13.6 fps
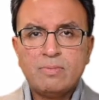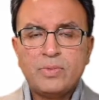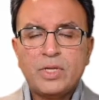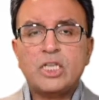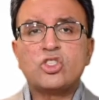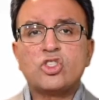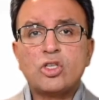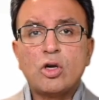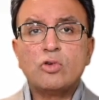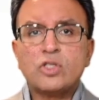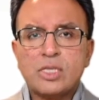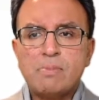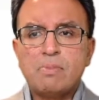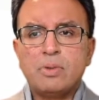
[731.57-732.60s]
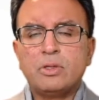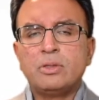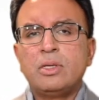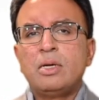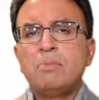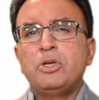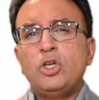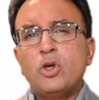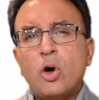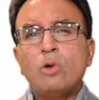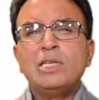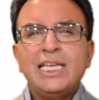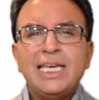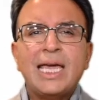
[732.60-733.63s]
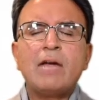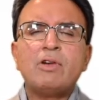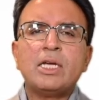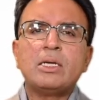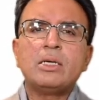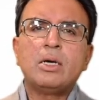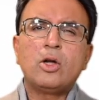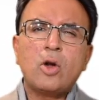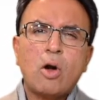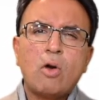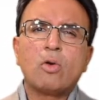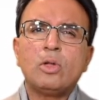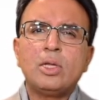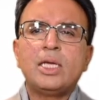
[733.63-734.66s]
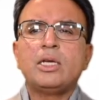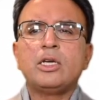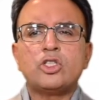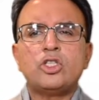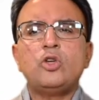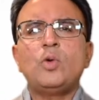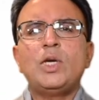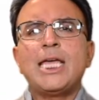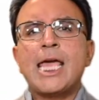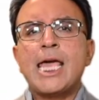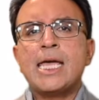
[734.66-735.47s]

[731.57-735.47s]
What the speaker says: It's so simple, but you only get it on Oracle Linux UEK.